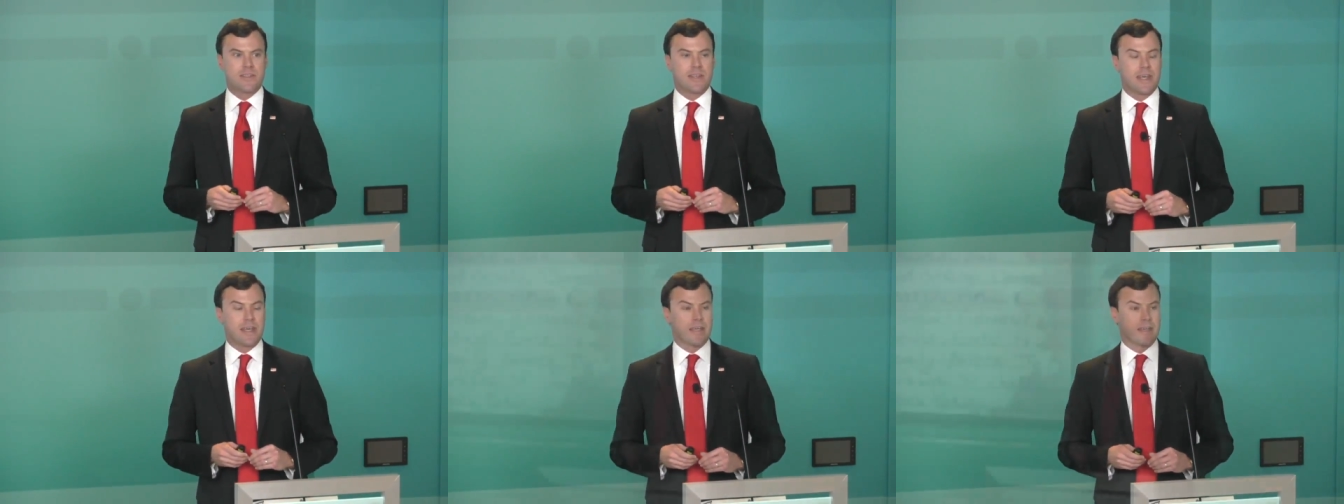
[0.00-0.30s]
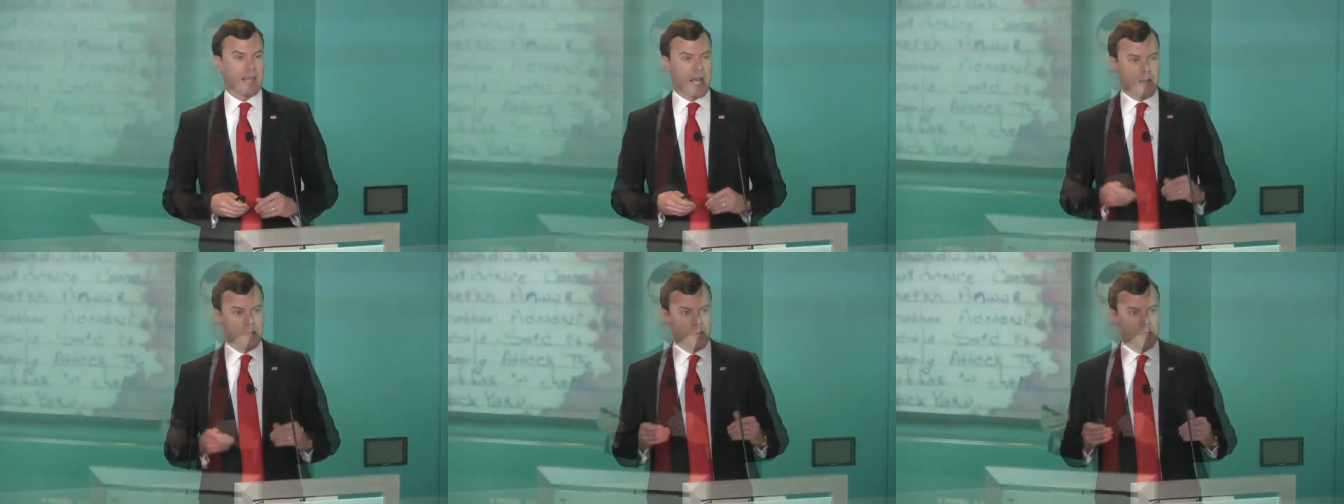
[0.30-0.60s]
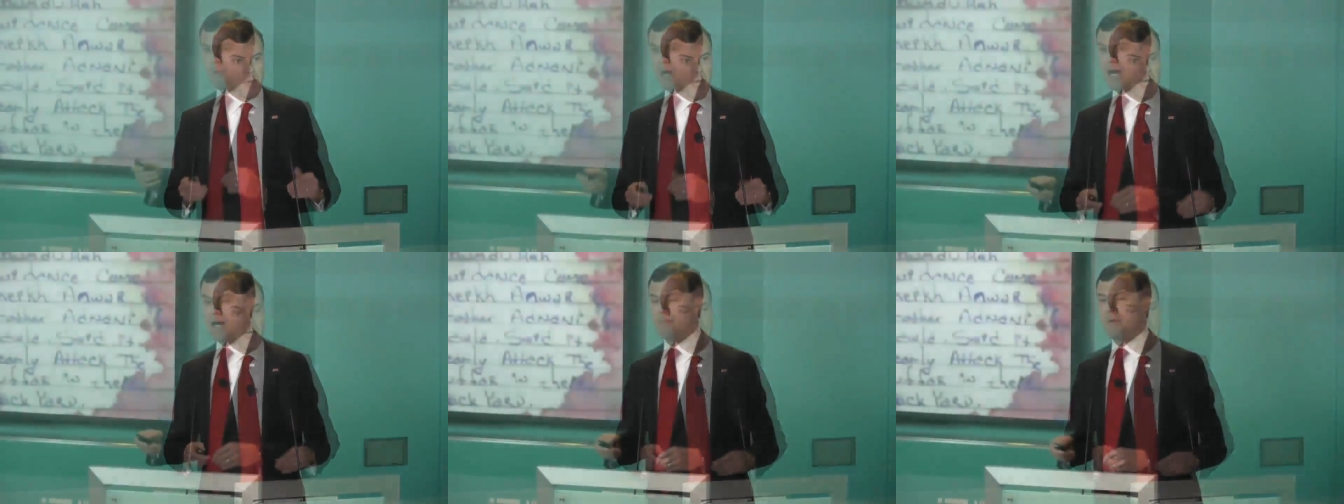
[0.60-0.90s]
like Abu
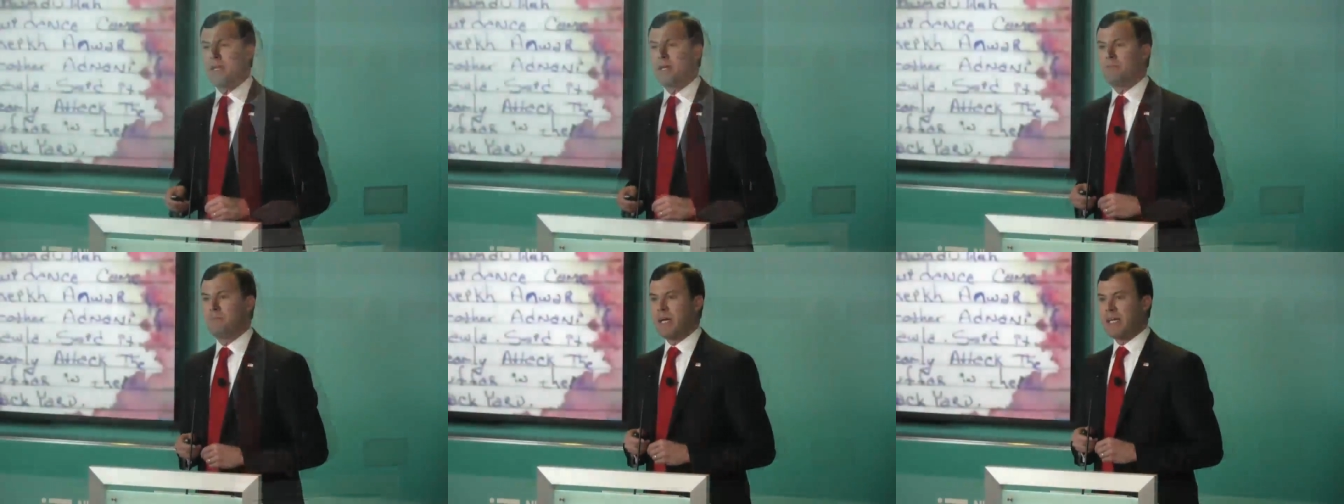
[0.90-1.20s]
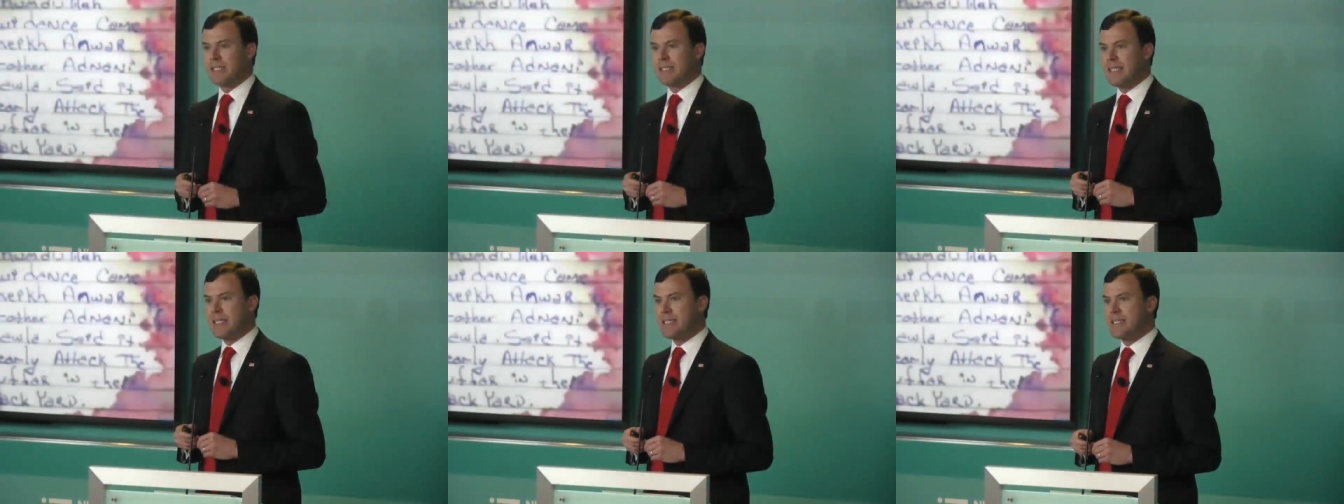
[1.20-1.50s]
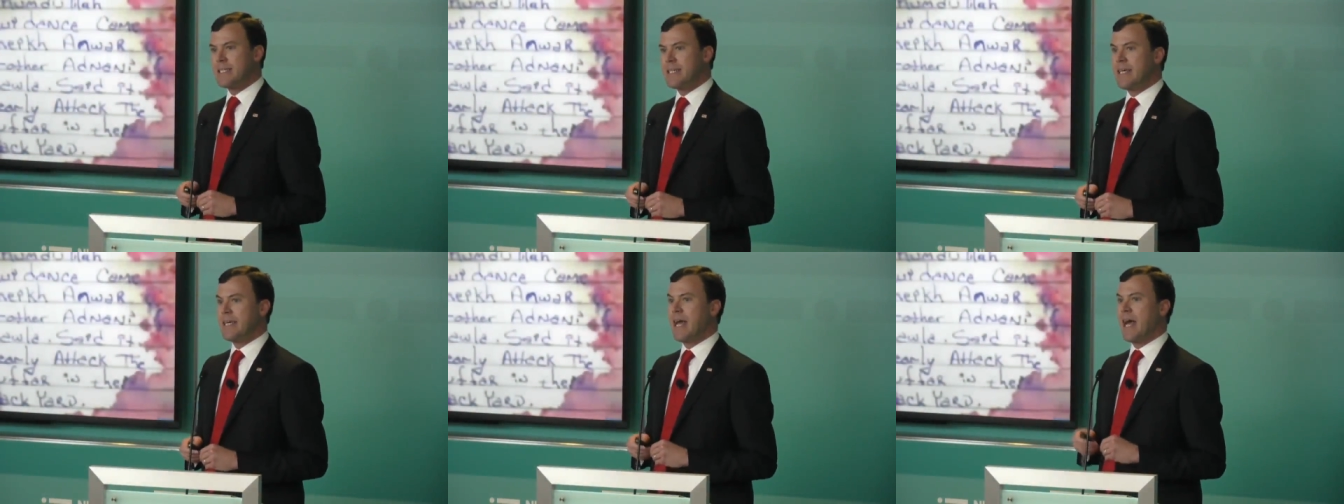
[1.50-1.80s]
Muhammad al
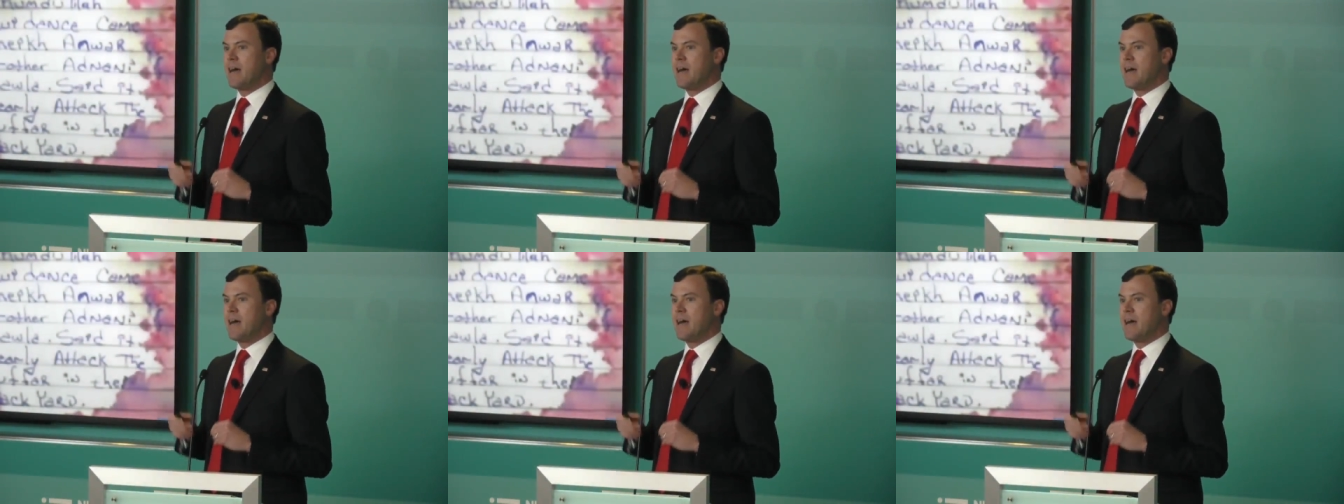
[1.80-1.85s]
Maqdisi,